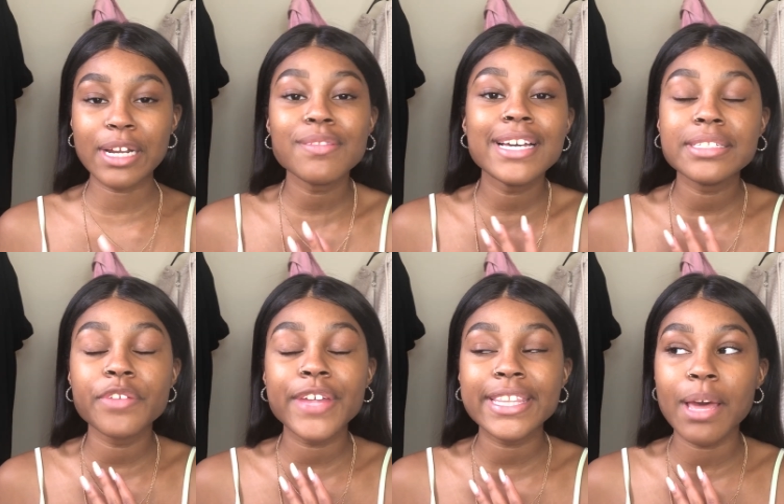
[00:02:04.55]
I don't like
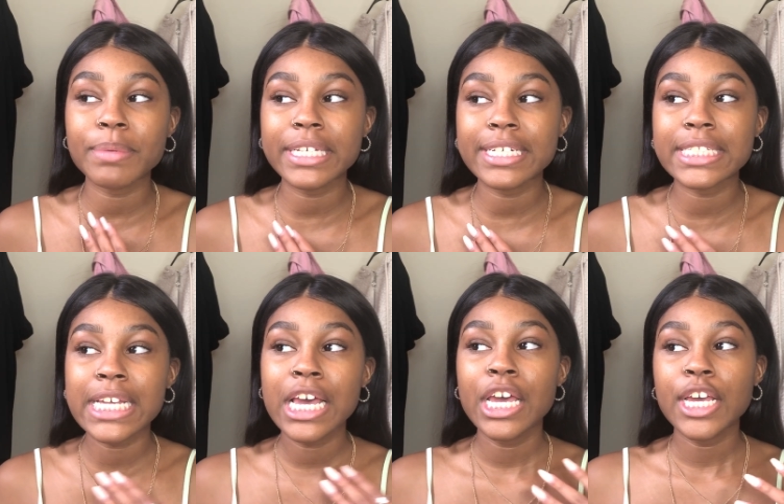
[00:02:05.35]
stuff like that because
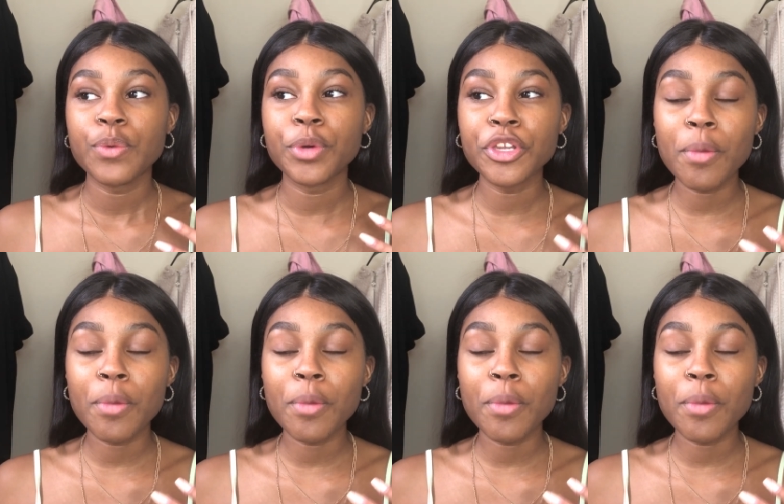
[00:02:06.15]
when